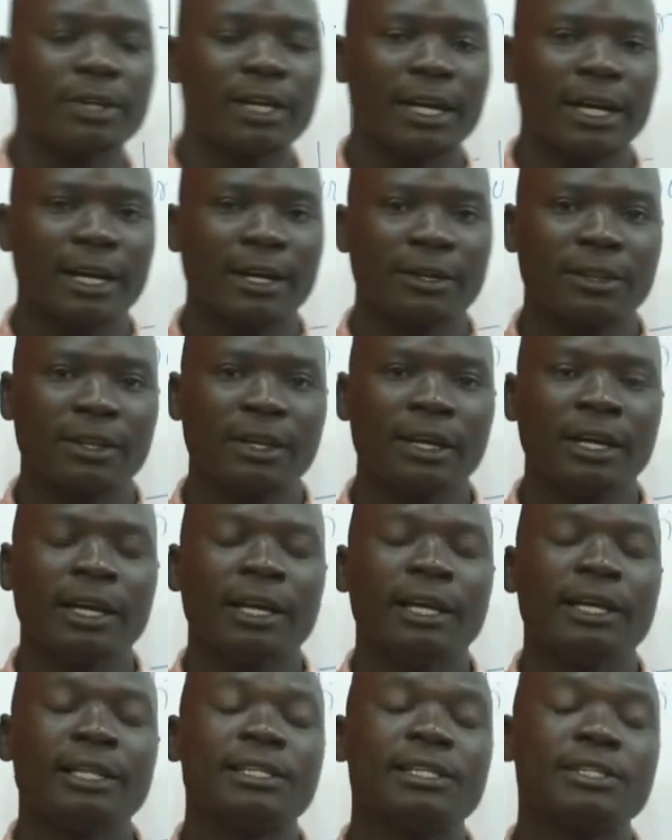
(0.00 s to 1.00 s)
the earth,
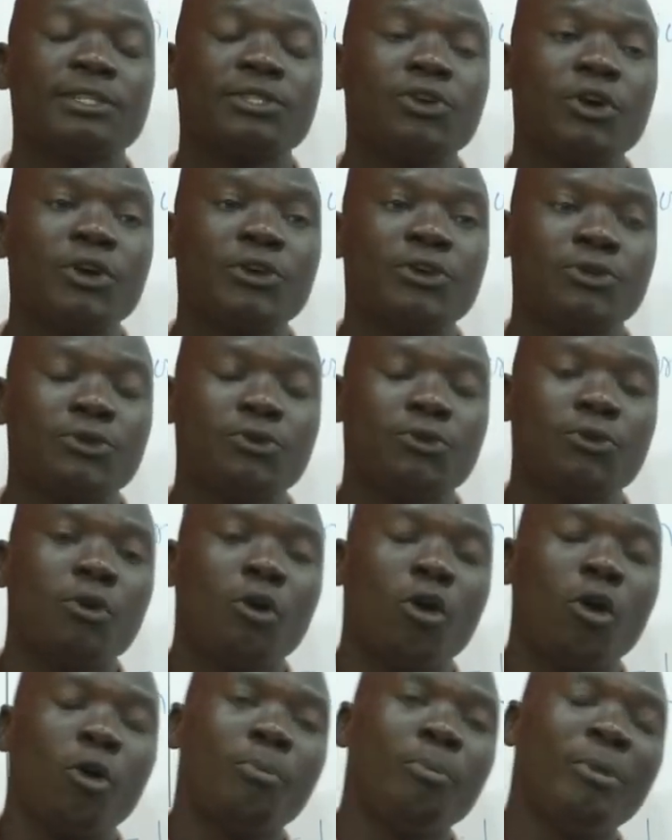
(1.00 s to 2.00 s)
it is going to
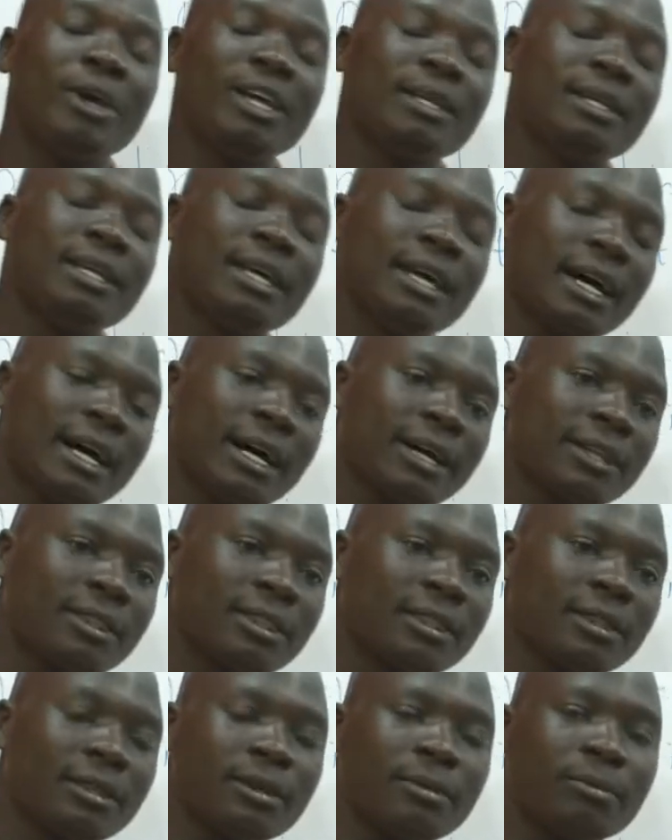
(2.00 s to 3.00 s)
orbit the earth,
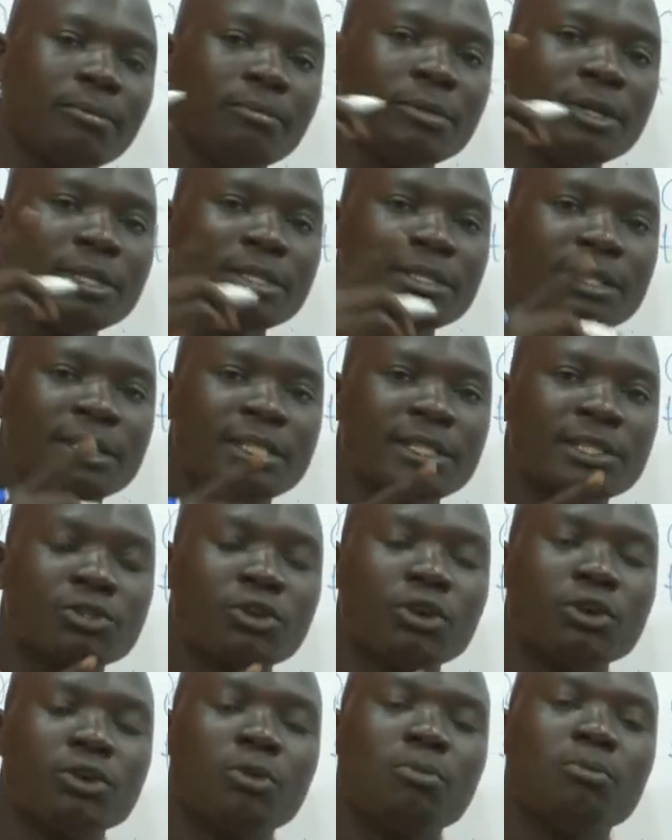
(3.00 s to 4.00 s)
means it is
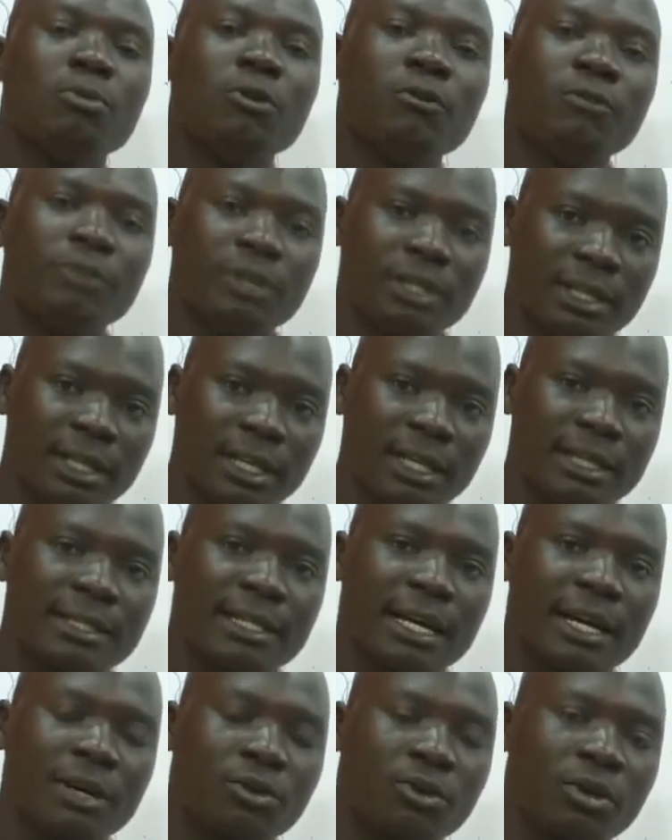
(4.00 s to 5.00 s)
going to move in a
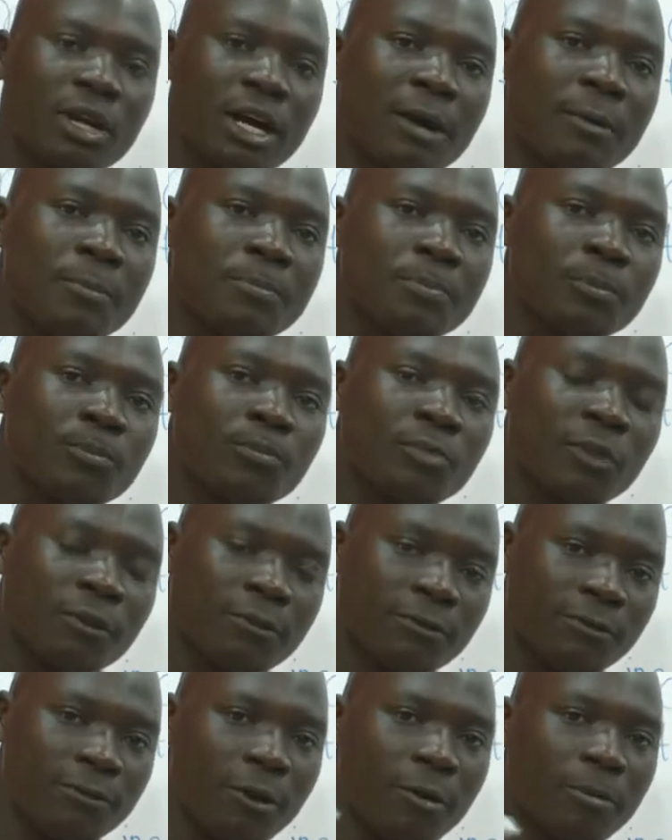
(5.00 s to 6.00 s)
circular
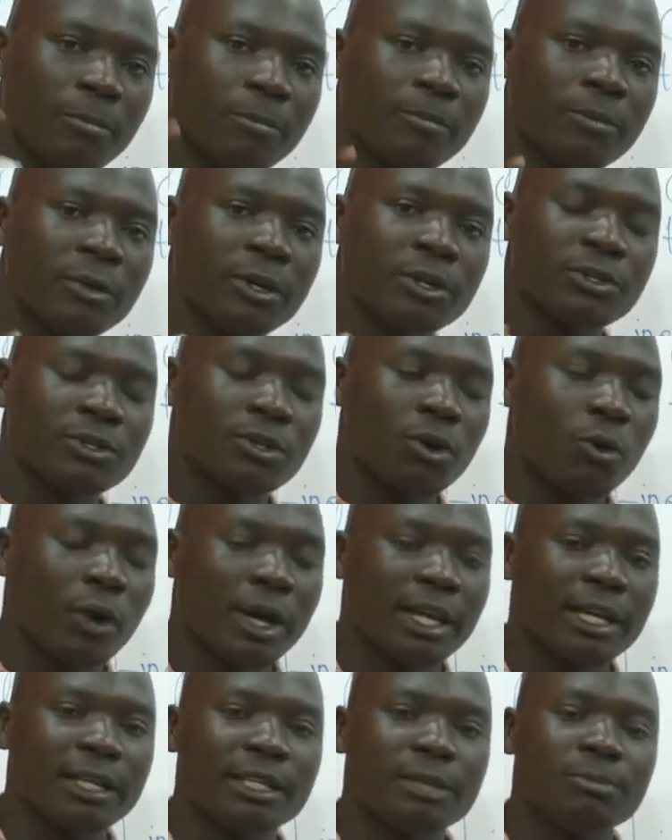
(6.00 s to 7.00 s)
form. So
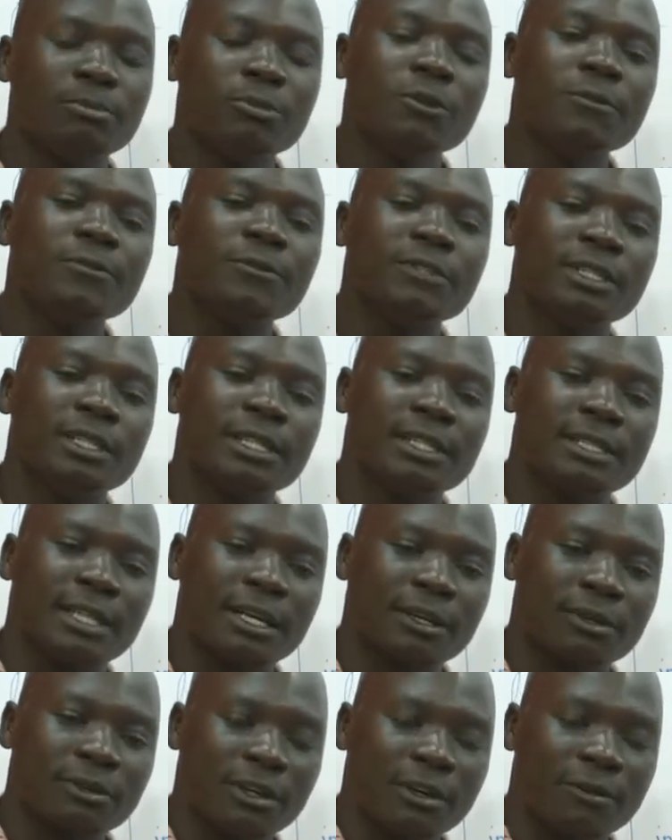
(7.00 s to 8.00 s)
when it moves in a
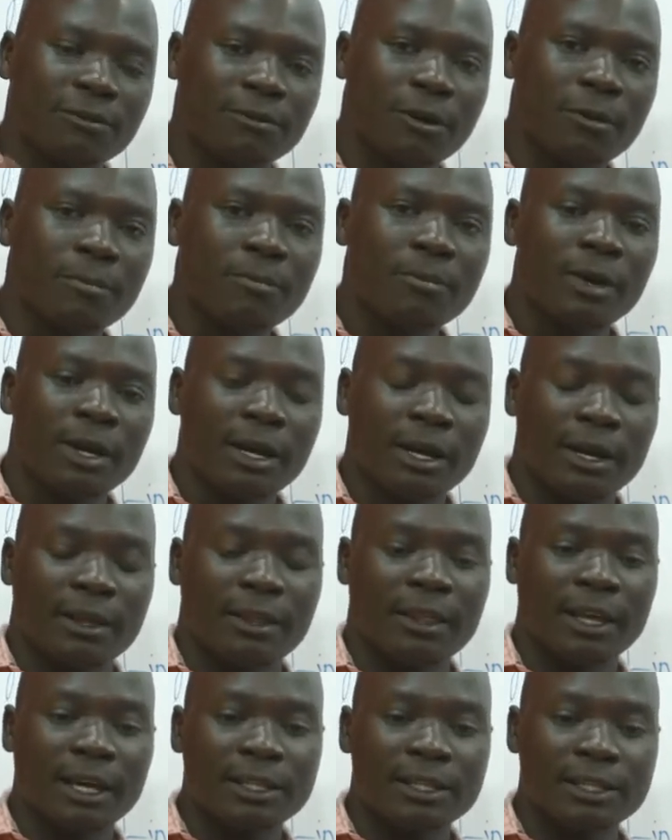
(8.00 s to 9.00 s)
circular form,
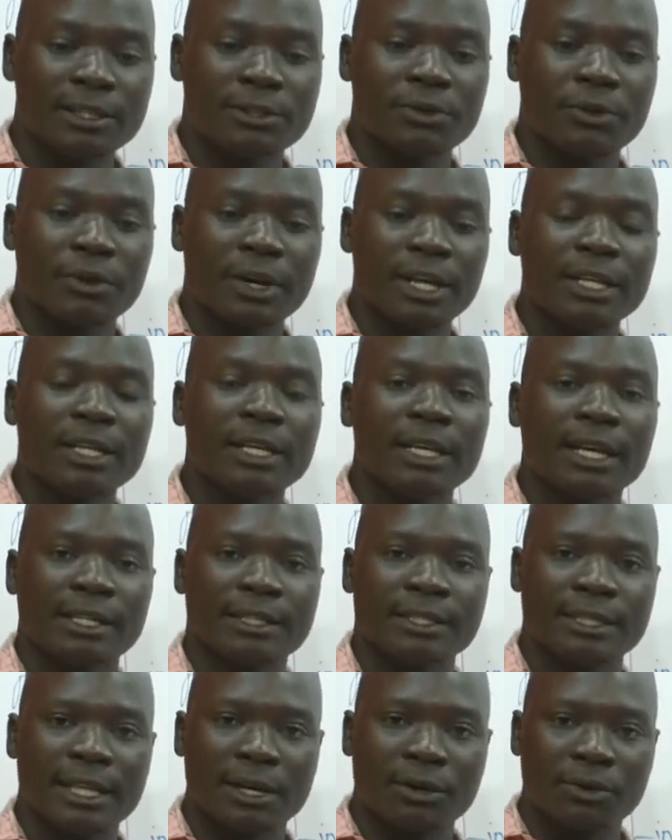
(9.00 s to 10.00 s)
that is already a
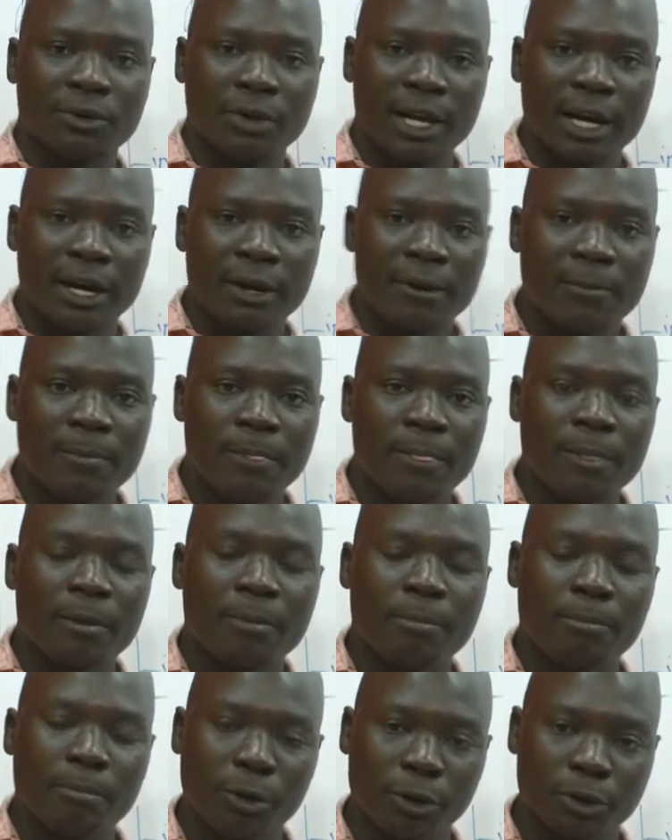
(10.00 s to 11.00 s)
circular
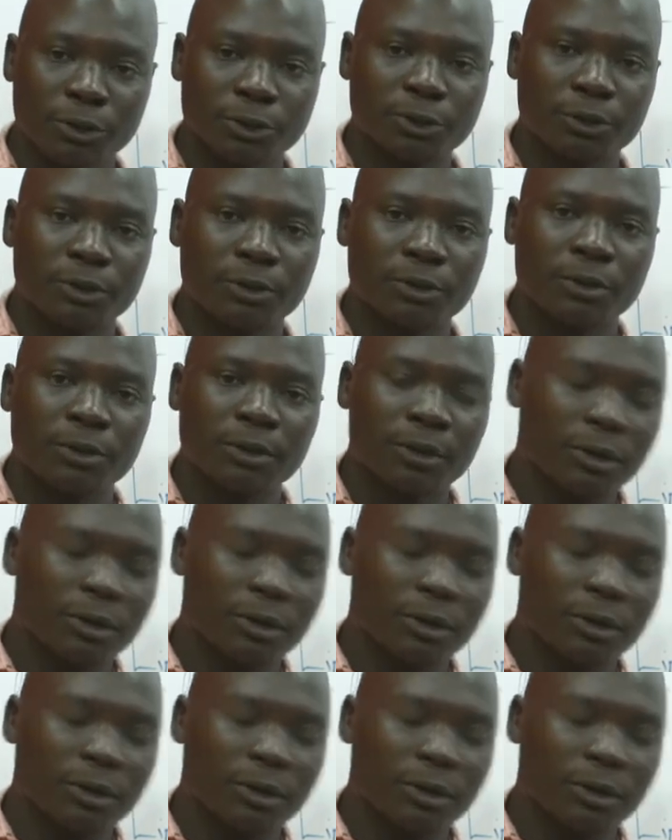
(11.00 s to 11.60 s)
motion.